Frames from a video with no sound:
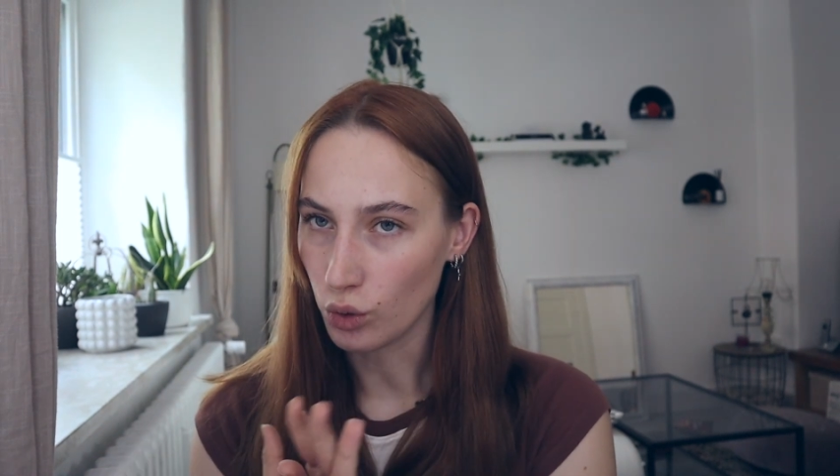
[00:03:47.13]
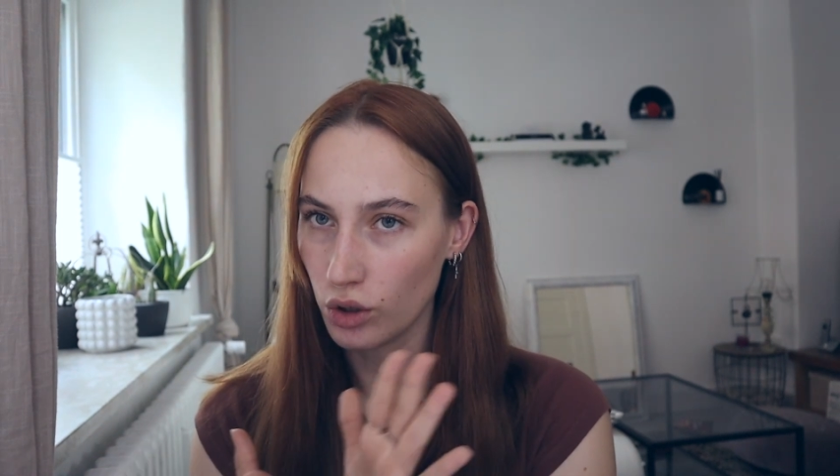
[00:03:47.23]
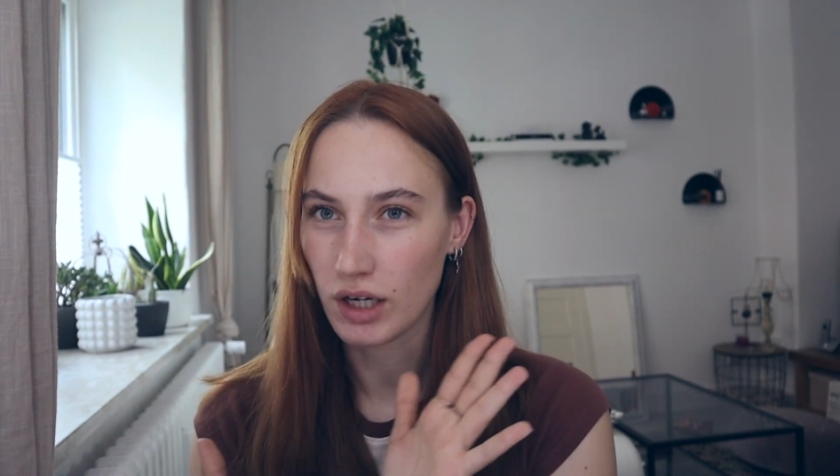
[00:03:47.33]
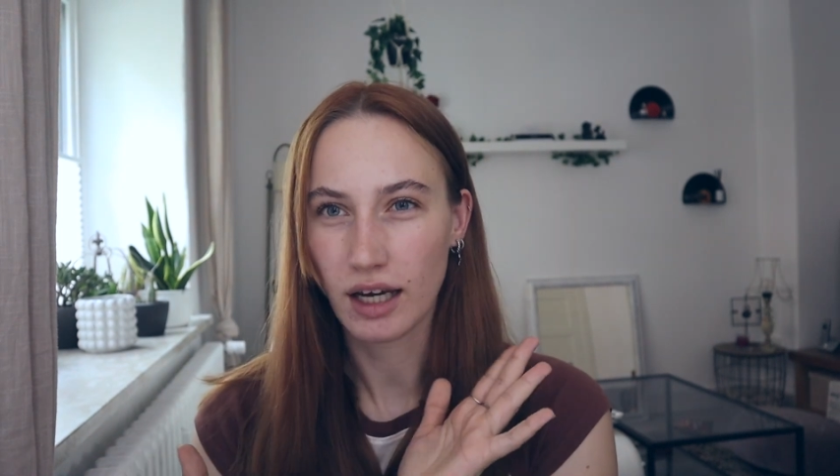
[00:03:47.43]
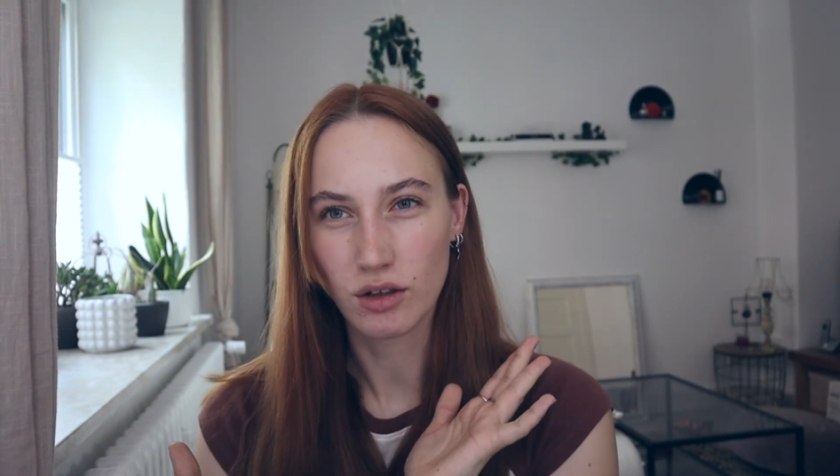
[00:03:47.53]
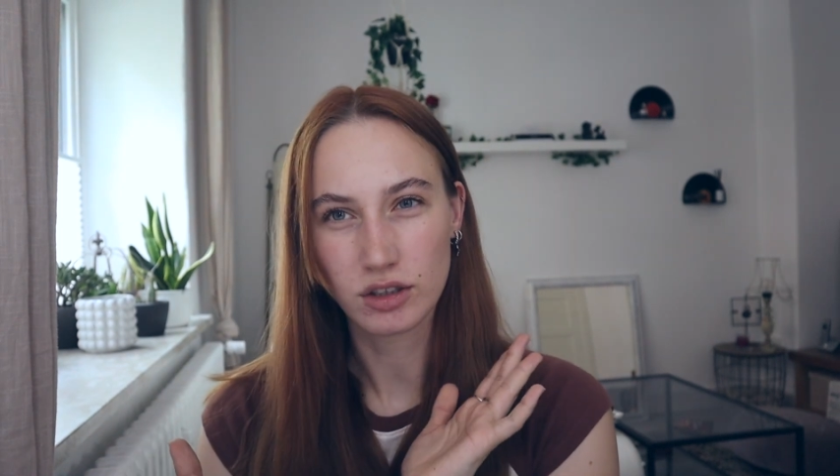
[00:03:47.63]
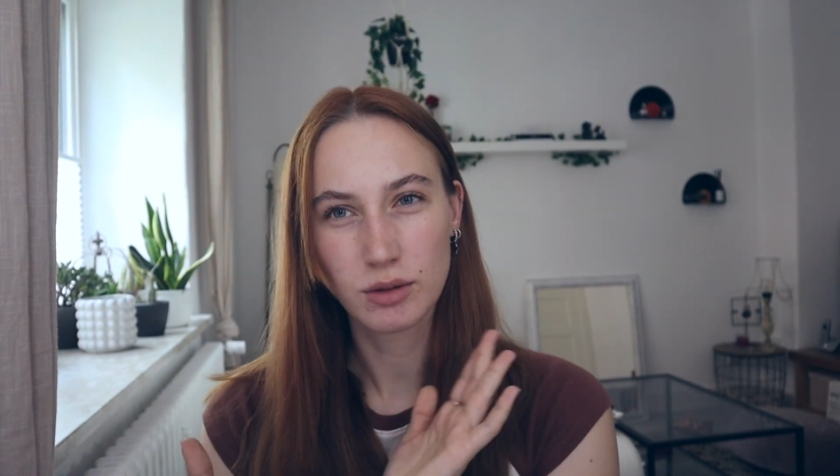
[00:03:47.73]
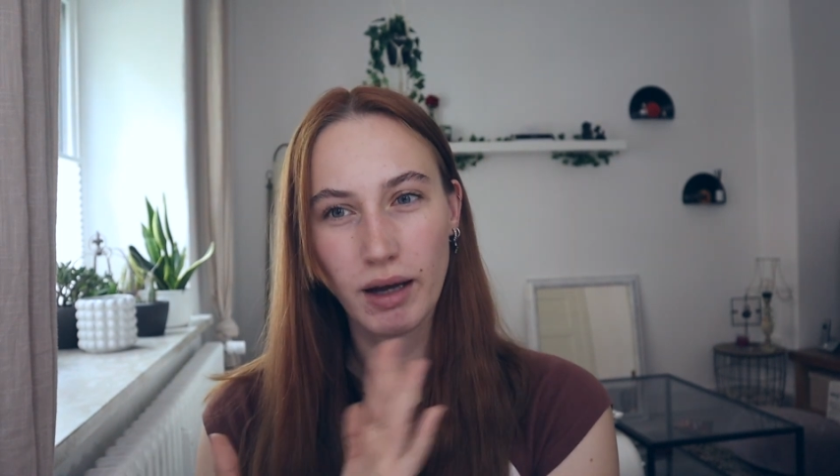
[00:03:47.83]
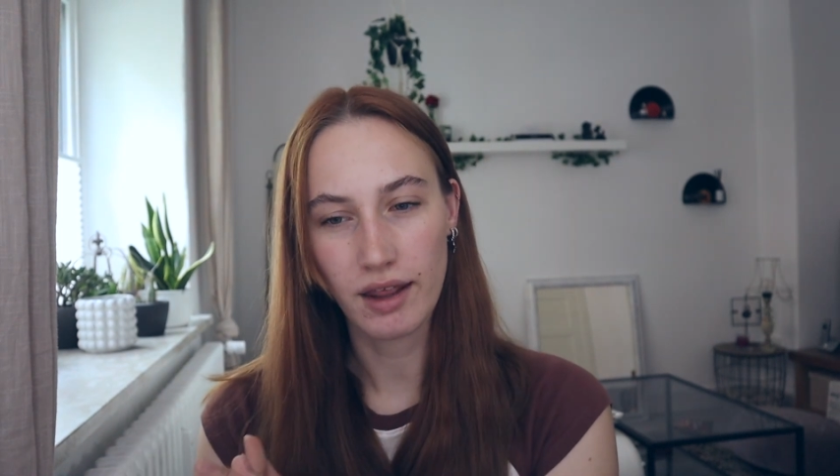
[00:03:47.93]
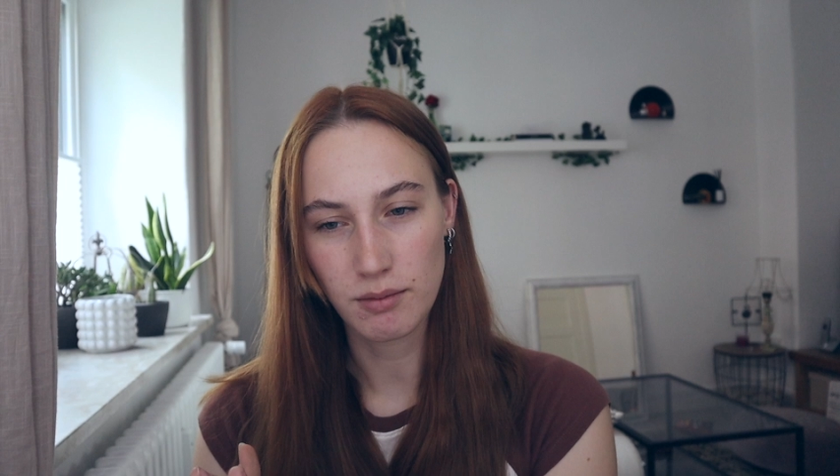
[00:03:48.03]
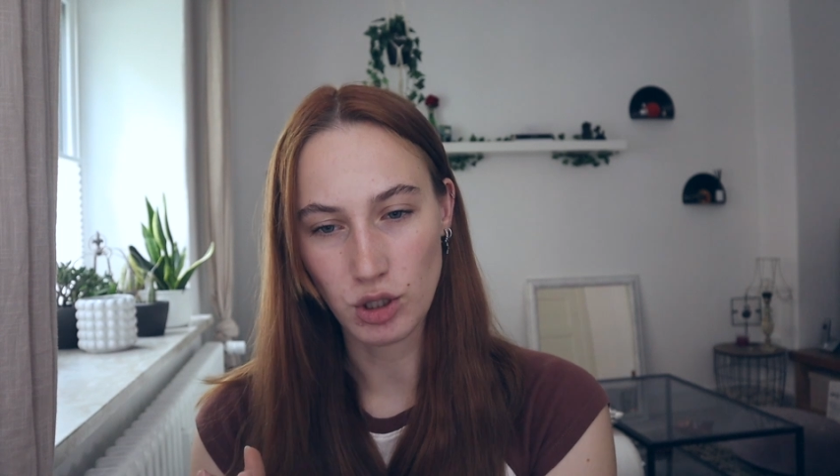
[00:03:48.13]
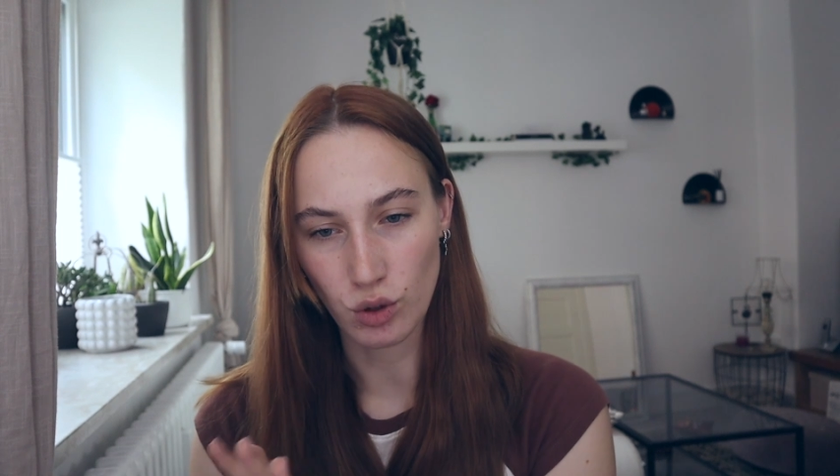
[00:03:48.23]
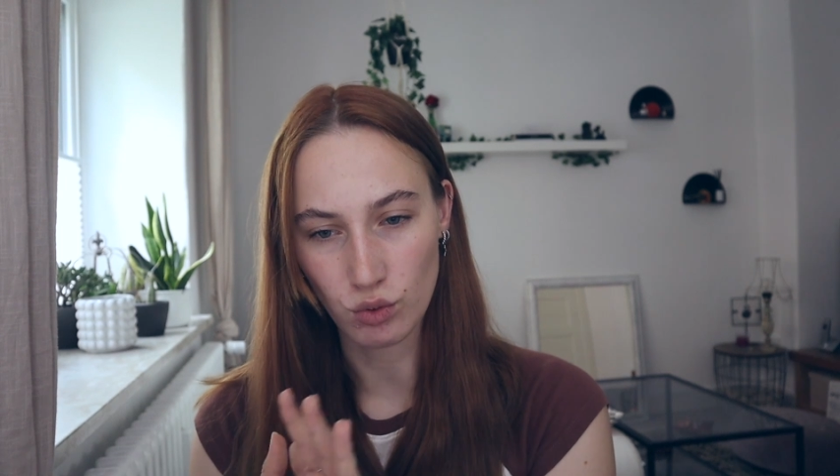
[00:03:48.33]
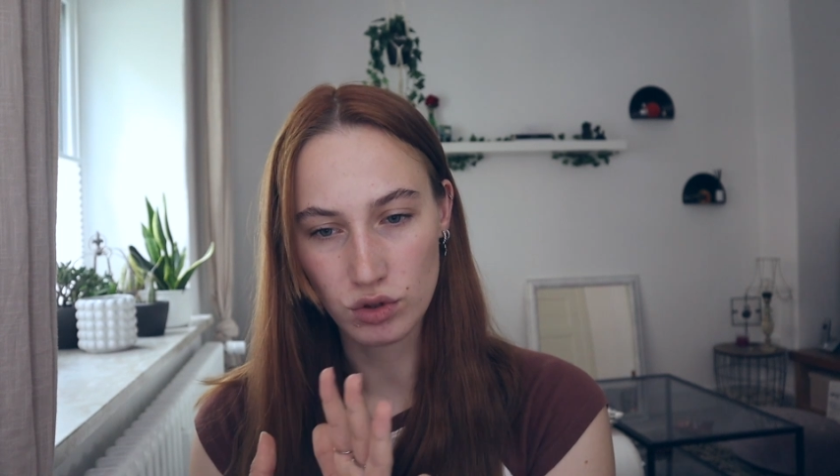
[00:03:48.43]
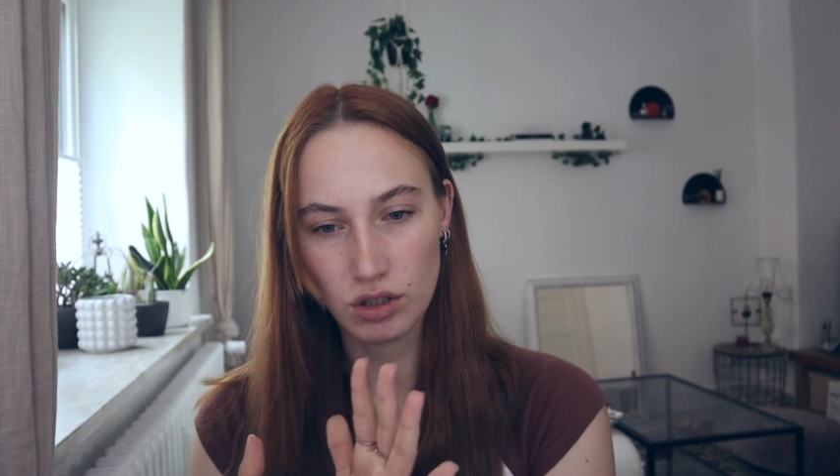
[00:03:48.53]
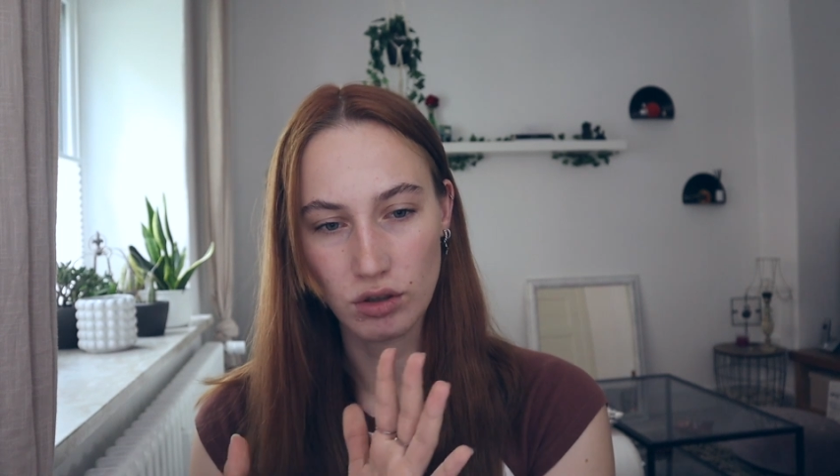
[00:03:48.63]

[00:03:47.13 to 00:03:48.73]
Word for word: You can also buy them used.